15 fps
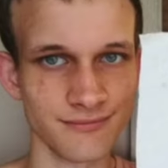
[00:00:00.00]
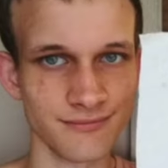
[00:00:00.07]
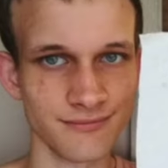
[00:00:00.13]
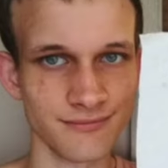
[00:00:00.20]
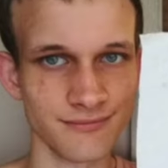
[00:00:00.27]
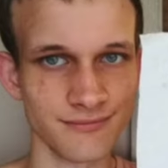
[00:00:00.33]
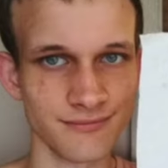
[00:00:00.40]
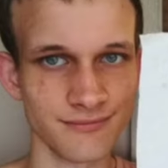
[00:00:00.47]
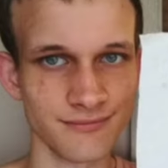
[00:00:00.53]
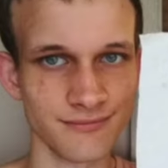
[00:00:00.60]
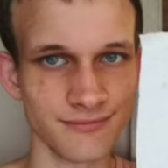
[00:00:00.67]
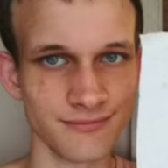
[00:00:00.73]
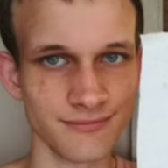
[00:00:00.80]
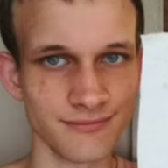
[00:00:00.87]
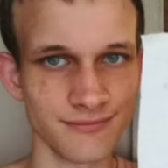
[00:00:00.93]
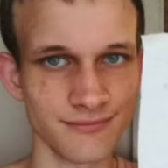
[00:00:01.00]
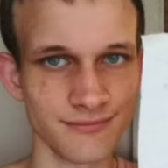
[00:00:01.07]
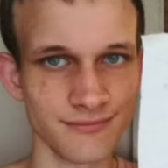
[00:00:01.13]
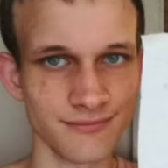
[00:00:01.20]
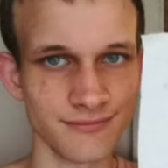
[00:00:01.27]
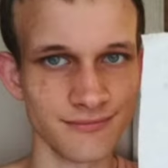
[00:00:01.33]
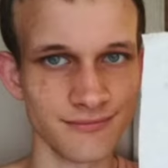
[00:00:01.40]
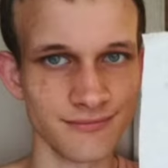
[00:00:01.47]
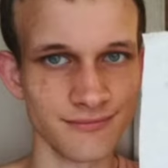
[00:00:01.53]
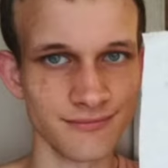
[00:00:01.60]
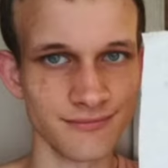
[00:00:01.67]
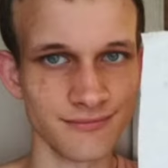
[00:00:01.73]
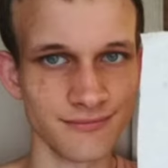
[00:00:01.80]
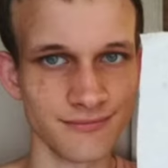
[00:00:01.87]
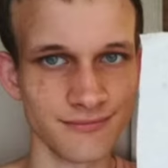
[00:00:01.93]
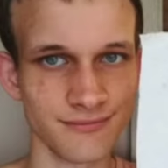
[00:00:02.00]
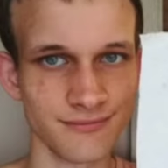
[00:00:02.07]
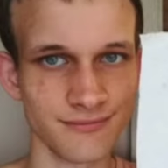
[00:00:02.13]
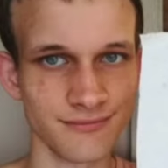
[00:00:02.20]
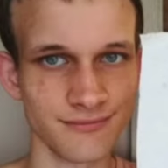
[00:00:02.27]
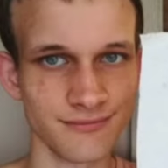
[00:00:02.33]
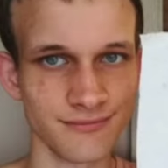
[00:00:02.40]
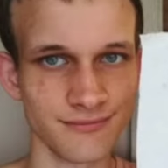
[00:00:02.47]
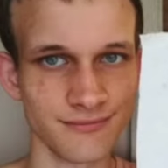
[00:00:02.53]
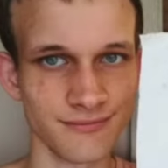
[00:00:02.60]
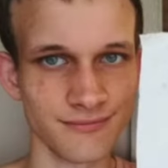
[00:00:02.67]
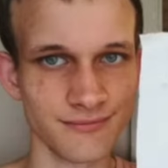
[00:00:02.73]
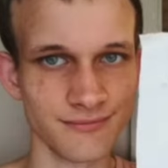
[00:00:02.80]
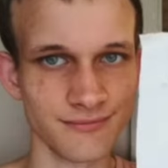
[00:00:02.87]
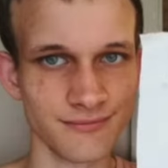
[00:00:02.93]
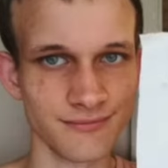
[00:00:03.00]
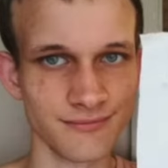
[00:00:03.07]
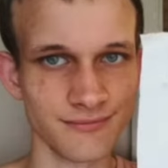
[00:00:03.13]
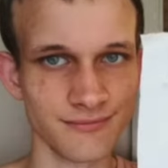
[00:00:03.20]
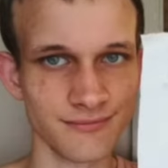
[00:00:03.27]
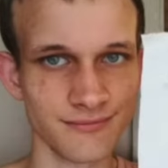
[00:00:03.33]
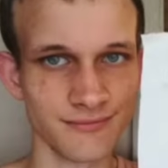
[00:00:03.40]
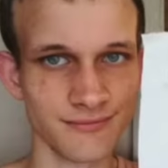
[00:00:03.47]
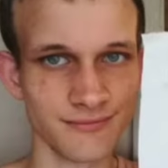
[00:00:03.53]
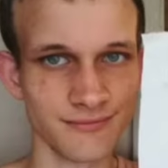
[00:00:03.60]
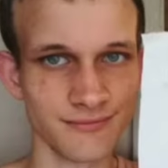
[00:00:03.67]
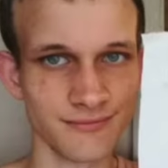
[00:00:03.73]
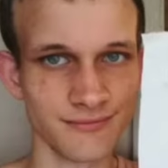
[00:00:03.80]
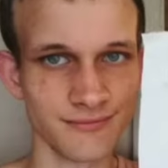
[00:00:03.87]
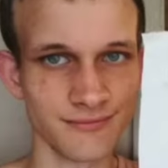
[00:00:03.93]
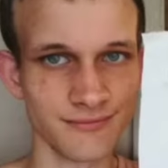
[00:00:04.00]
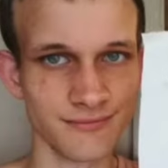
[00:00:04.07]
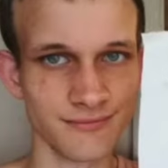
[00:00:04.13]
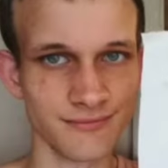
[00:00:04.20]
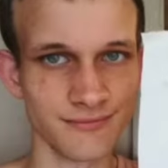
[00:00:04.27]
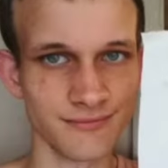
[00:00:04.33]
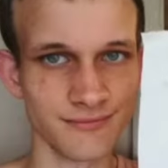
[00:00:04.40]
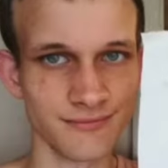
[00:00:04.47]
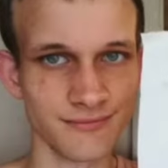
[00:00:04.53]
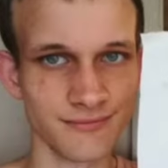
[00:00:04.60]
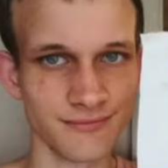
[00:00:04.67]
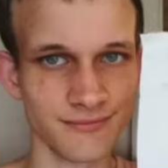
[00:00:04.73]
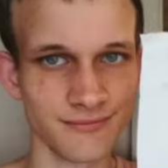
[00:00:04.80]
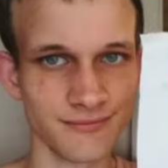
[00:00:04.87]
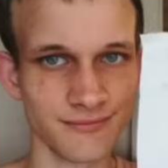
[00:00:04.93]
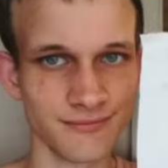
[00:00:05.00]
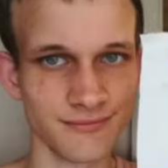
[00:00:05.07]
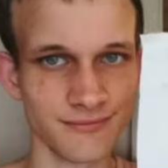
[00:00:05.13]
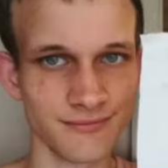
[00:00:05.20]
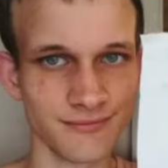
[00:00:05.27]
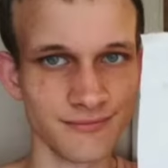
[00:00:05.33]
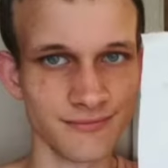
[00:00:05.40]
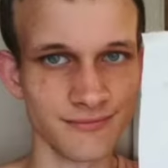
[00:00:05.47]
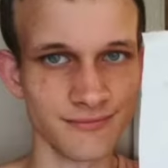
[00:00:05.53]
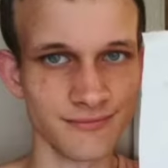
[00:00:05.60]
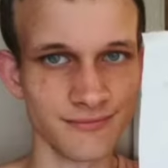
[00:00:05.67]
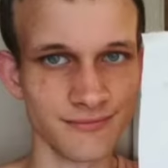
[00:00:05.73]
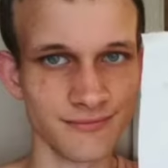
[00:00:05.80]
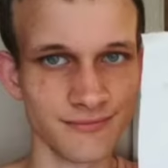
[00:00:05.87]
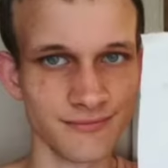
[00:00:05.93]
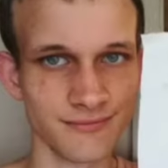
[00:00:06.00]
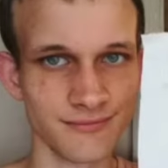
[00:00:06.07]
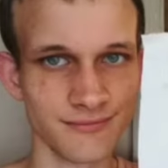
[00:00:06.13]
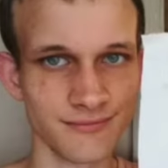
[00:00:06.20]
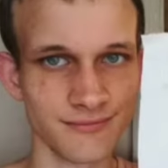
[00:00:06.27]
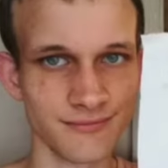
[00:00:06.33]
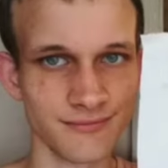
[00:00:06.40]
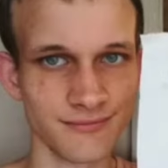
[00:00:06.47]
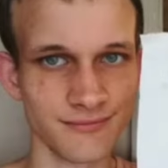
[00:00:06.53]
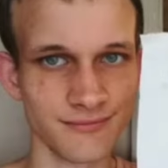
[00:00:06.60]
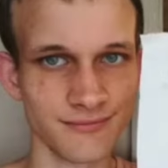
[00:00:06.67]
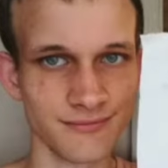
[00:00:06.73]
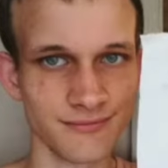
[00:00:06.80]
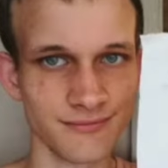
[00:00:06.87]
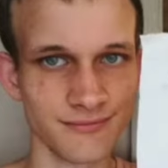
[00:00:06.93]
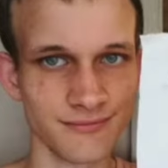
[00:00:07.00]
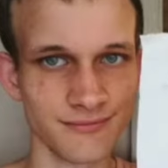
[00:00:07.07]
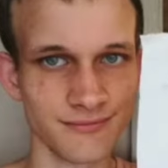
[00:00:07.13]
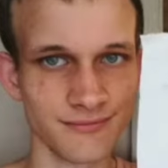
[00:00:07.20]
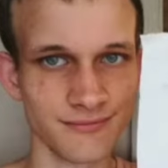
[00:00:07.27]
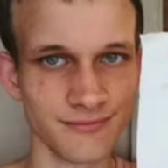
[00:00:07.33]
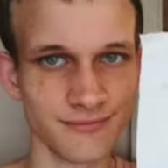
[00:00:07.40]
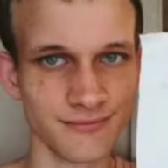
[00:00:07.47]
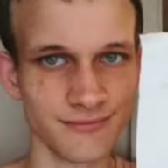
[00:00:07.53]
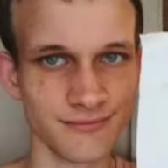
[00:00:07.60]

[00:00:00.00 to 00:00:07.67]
(silent)